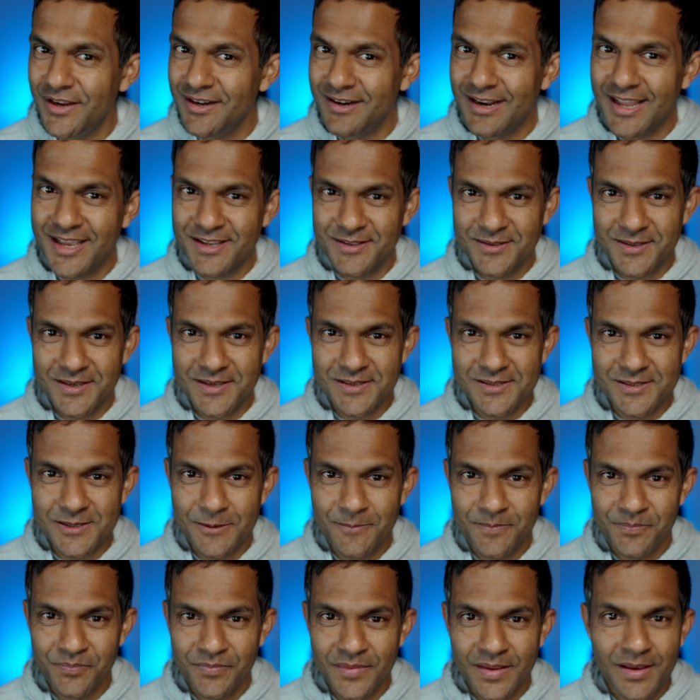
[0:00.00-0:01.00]
went like
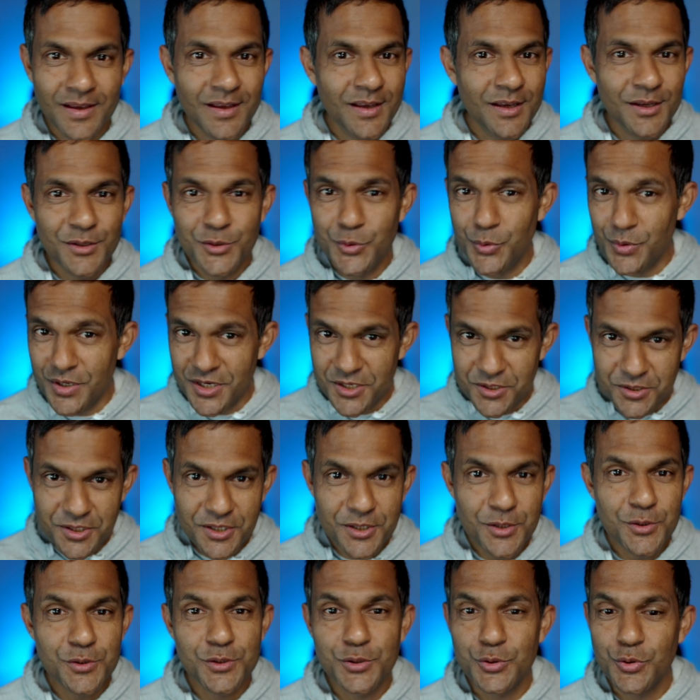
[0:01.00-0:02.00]
this. You
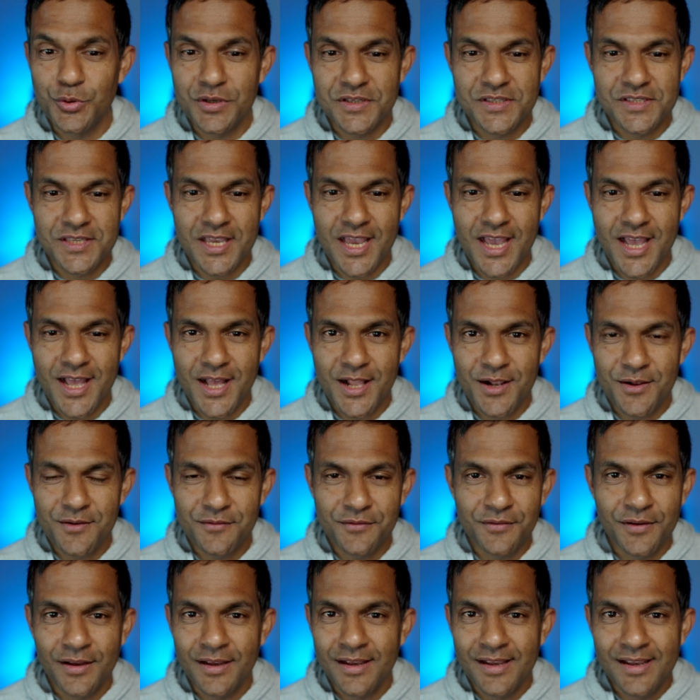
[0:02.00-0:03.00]
introduce
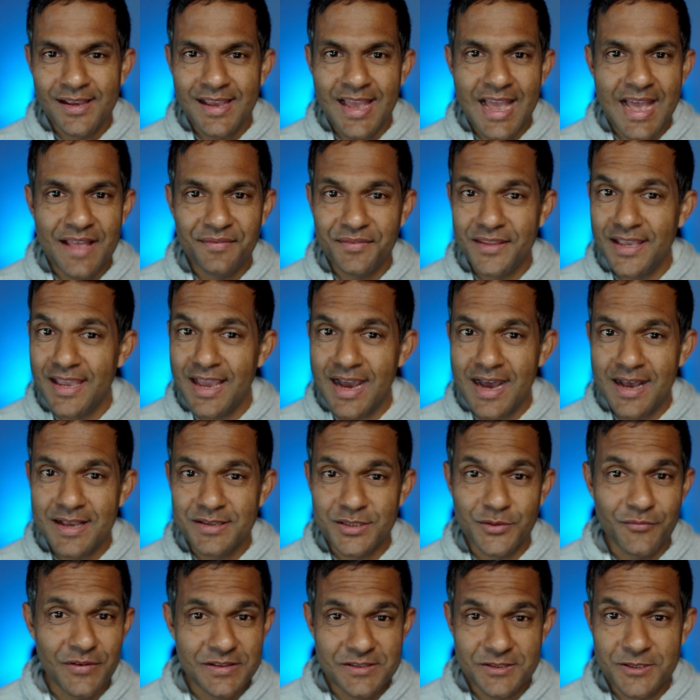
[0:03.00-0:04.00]
yourself and they
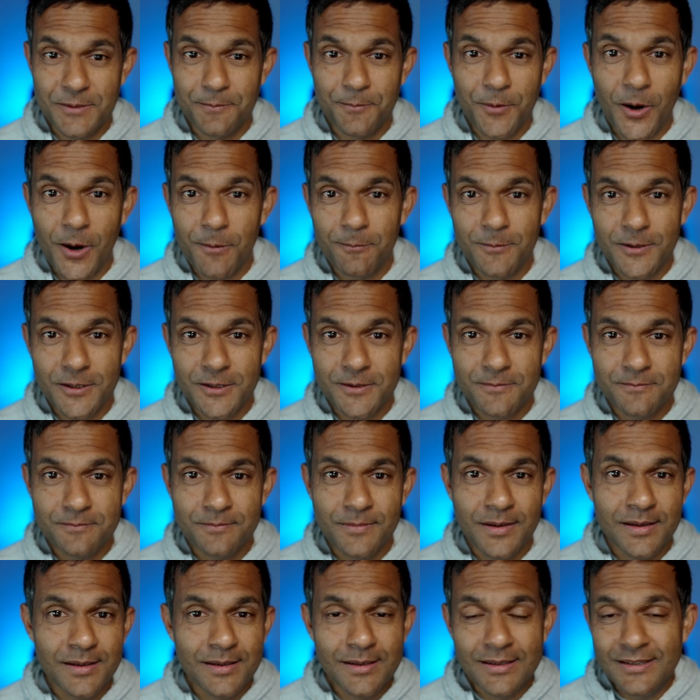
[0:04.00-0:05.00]
ask what's the problem
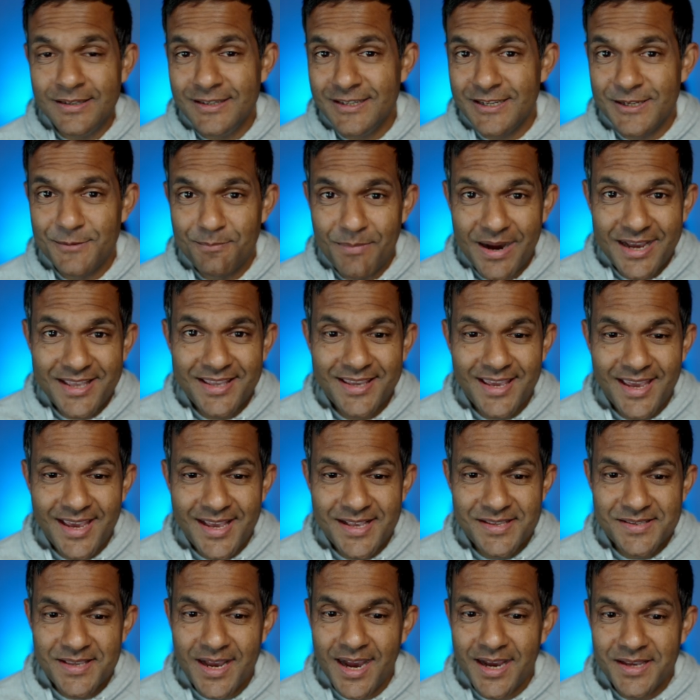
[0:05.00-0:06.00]
in my
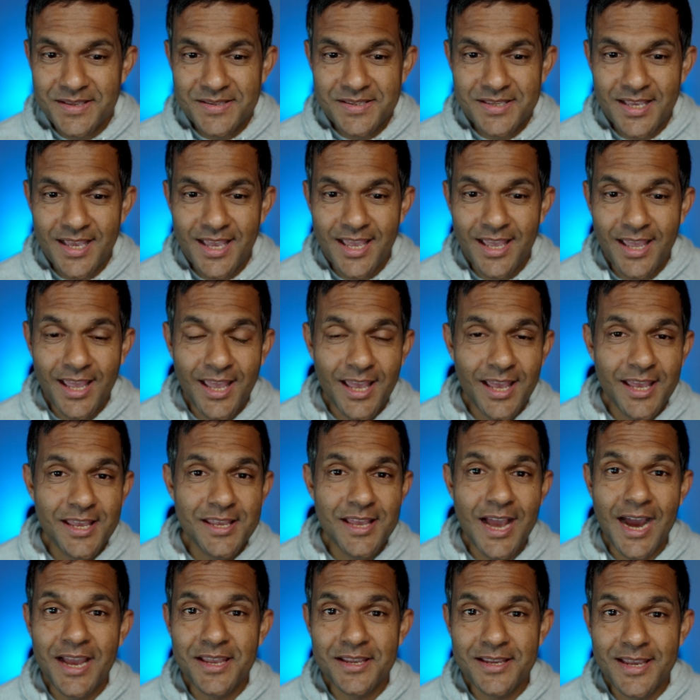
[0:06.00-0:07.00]
case, I say,
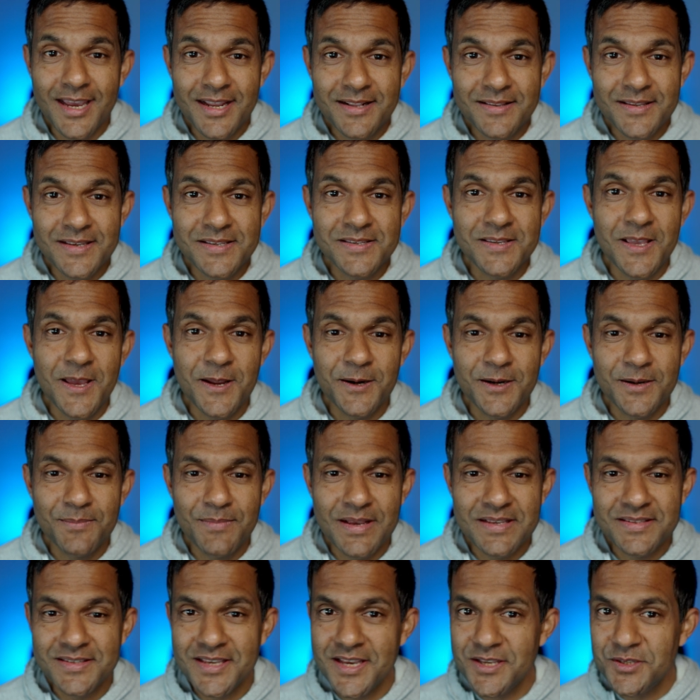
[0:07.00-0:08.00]
hey, I get this error
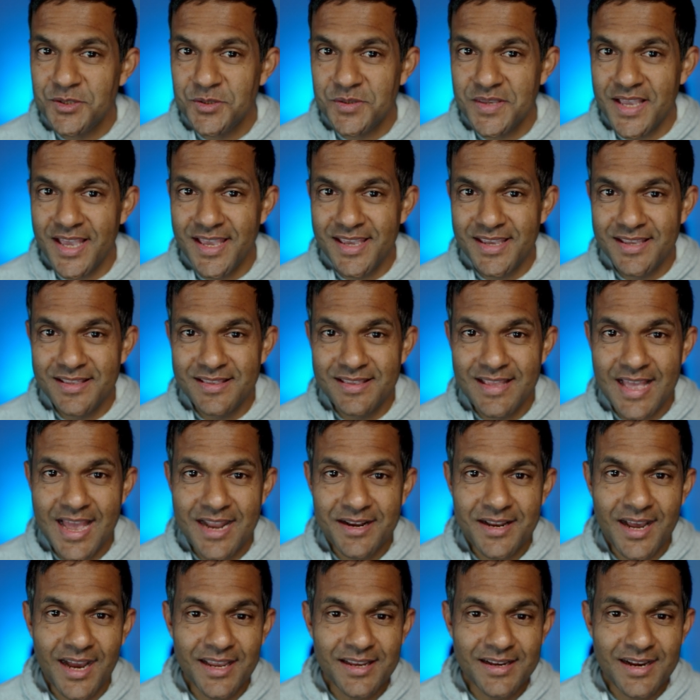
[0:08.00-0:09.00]
message saying
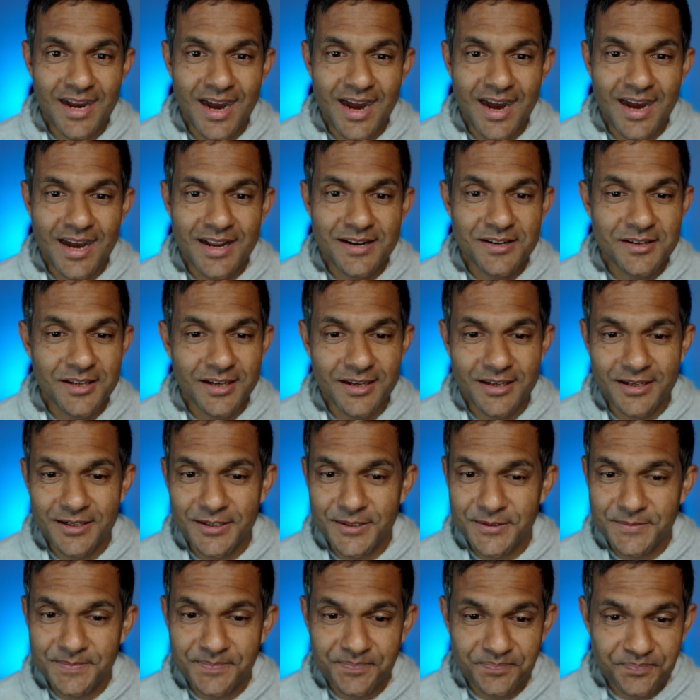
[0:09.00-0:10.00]
that I can't
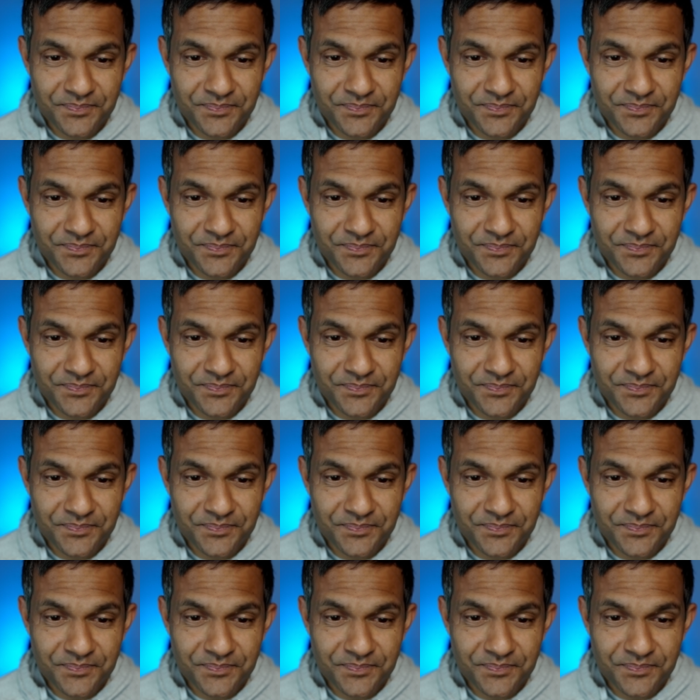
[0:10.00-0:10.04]
uh,